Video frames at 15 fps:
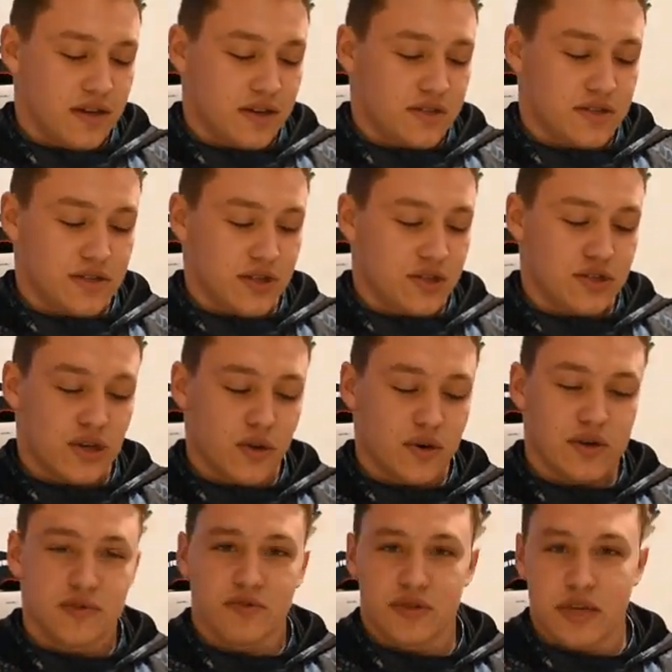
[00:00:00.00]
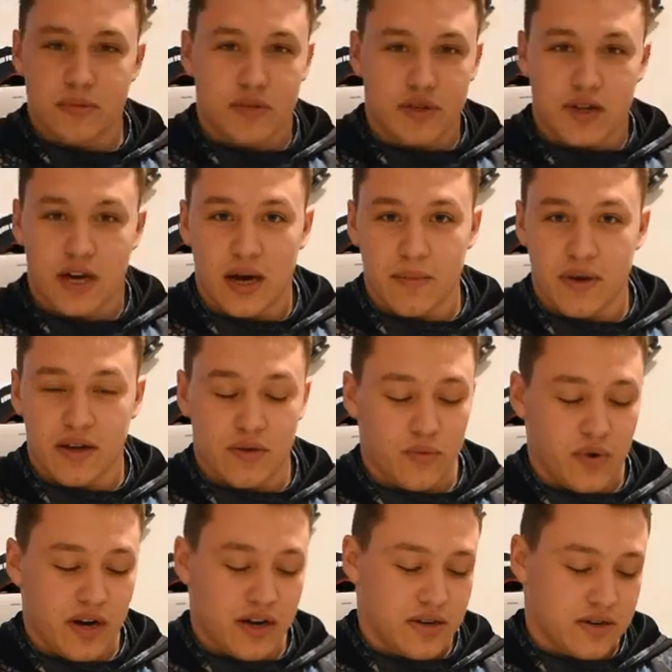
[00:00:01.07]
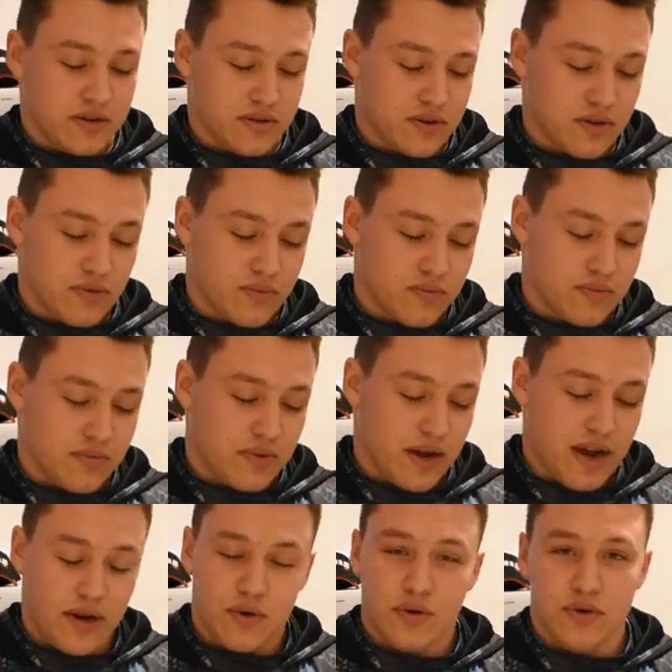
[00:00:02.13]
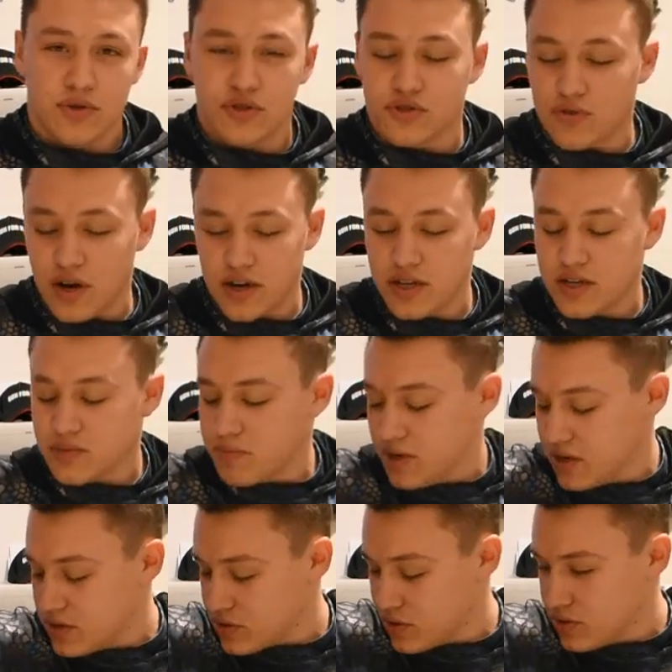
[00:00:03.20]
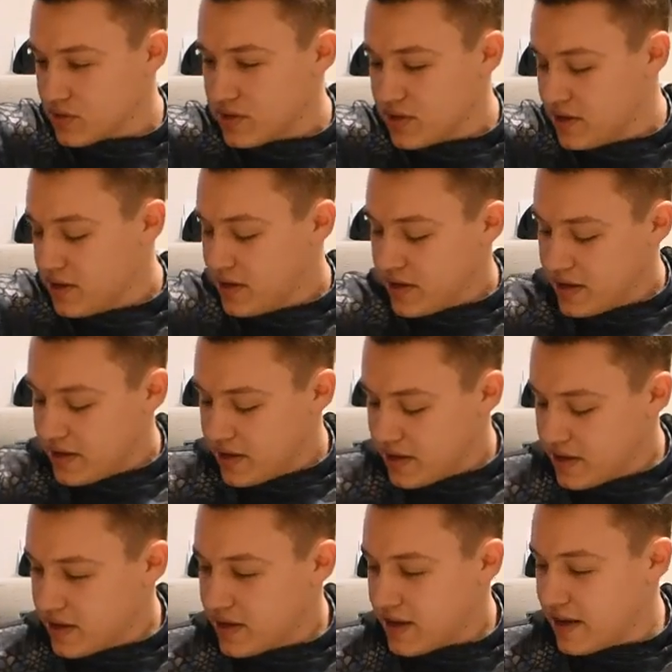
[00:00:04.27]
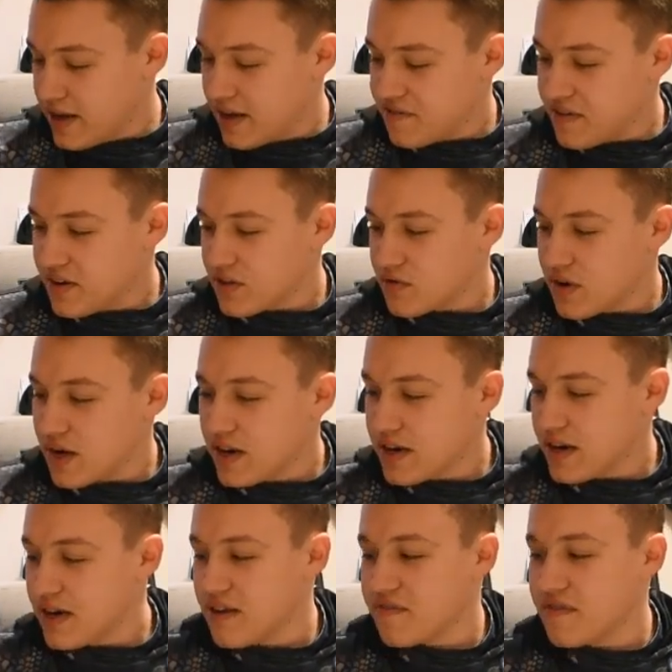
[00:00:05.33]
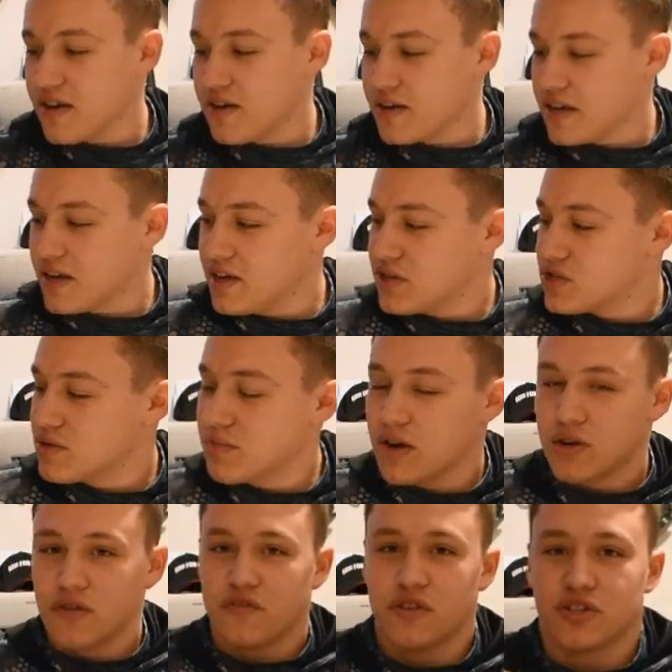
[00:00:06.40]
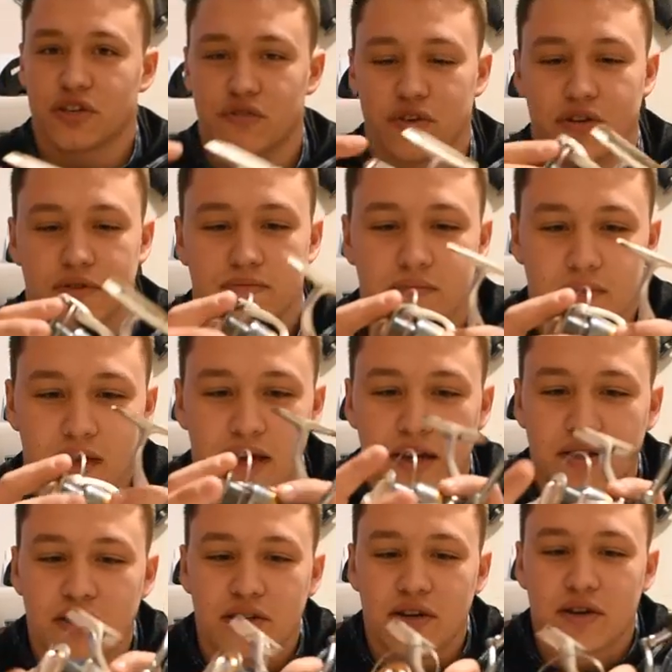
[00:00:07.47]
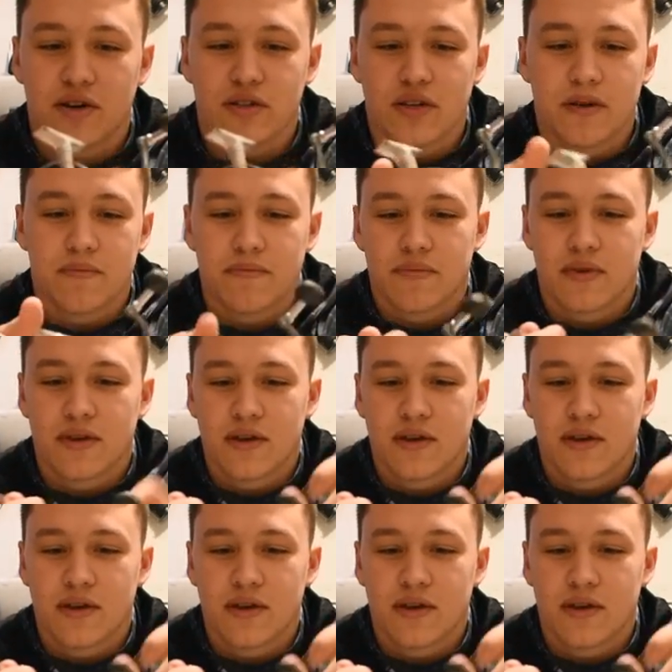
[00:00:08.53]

still no one was able to comment where or how old this rod is, but it's old. And I found the rod, and I found a Shimano fishing reel. I cleaned it all up.